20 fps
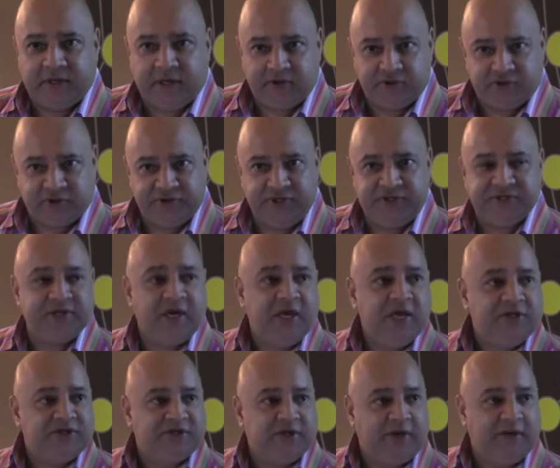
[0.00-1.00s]
countries,
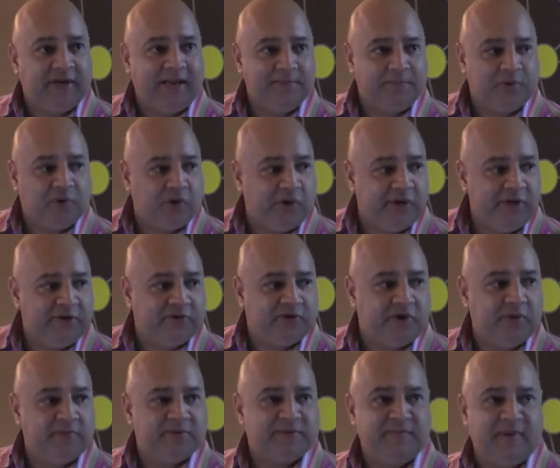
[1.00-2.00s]
certain employee
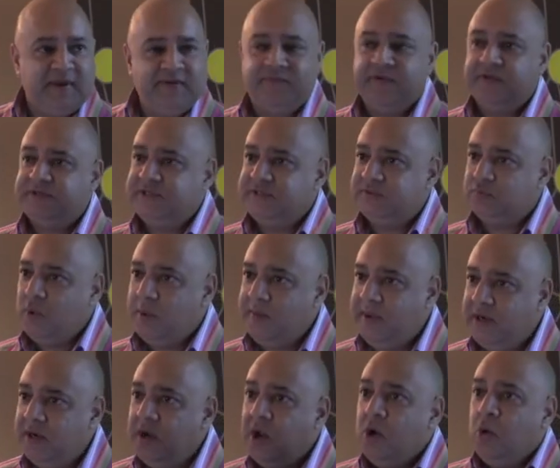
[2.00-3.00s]
groups, men versus
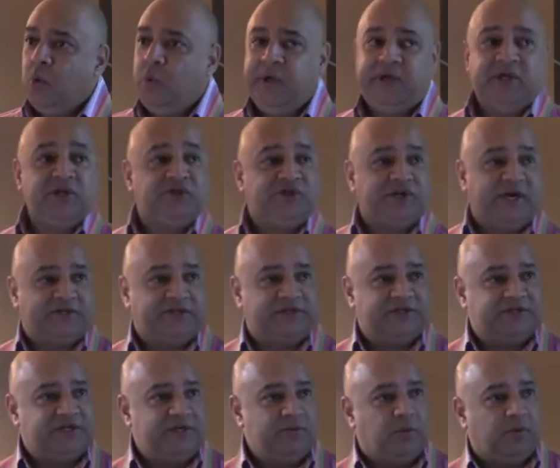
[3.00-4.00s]
women, we can check to
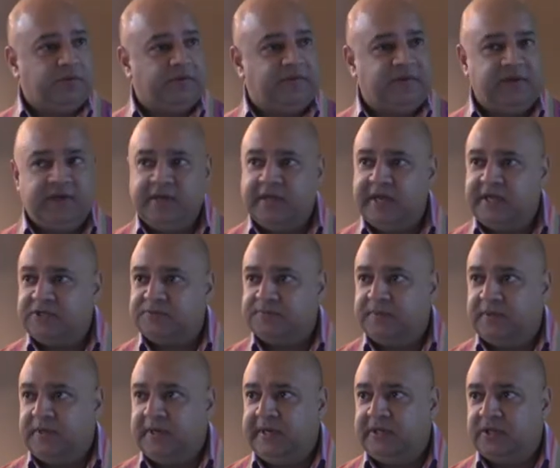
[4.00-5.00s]
see what the
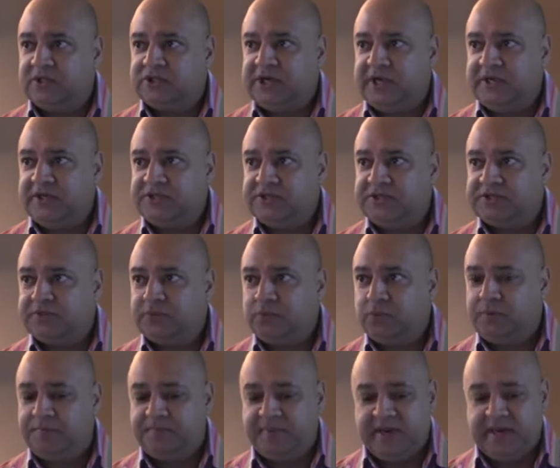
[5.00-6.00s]
engagement needle changes
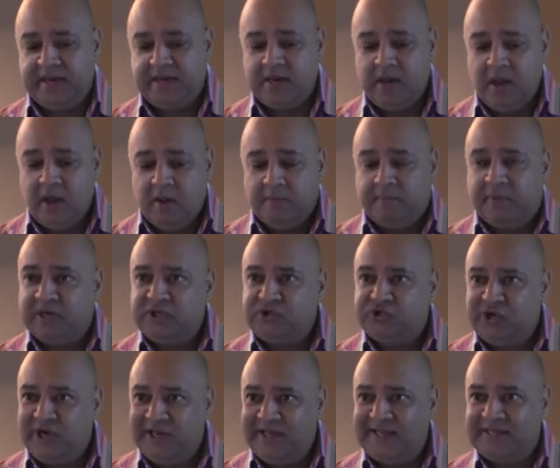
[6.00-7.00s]
would be by
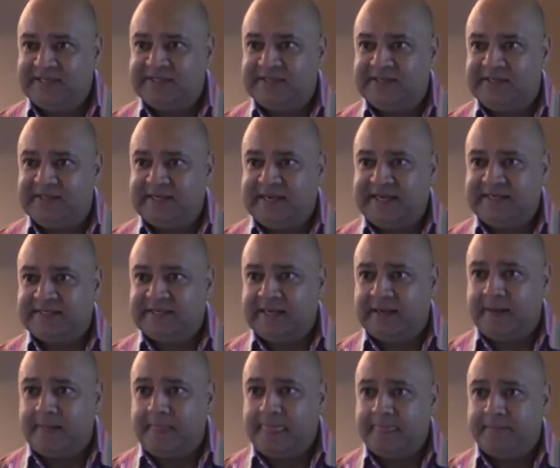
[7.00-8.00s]
drilling into the data.
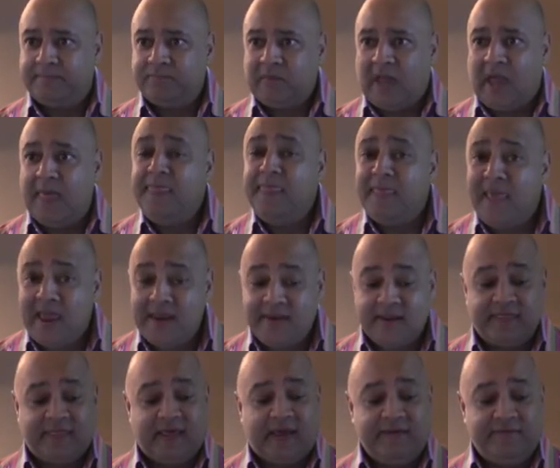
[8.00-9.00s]
And
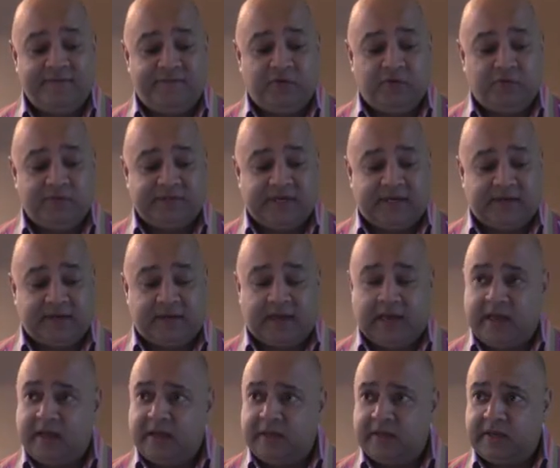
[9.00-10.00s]
then that informs
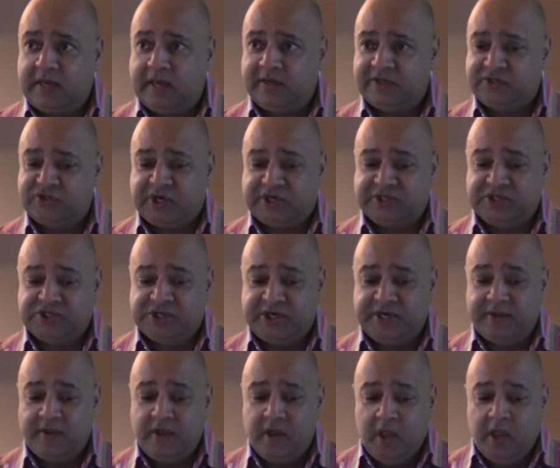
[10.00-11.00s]
our strategy.